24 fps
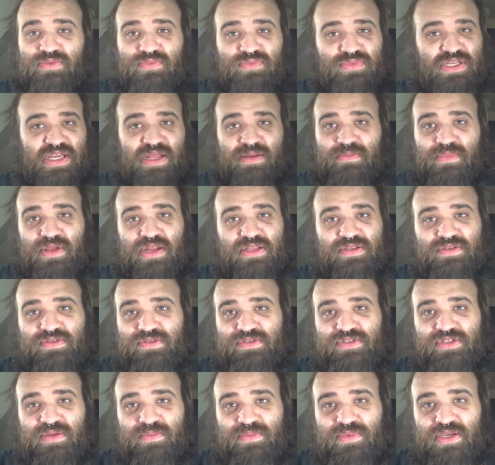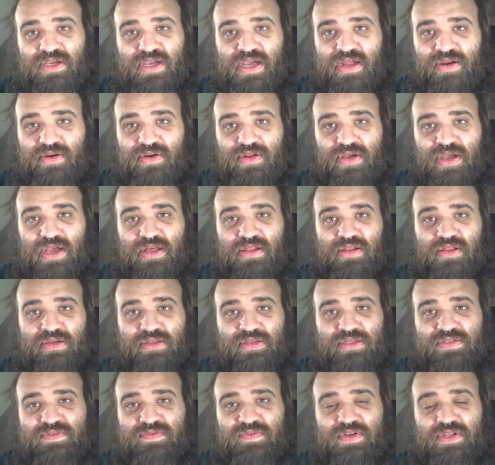10 minutes or something. I don't know how long
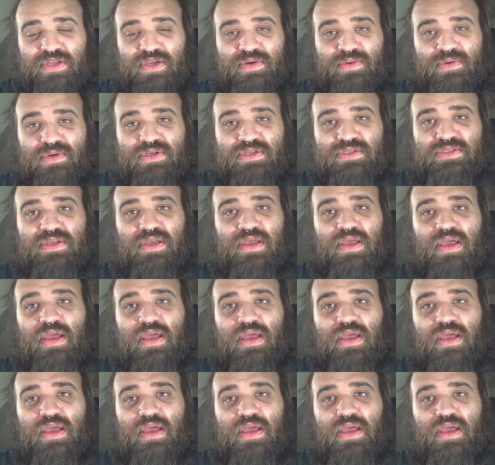this video is.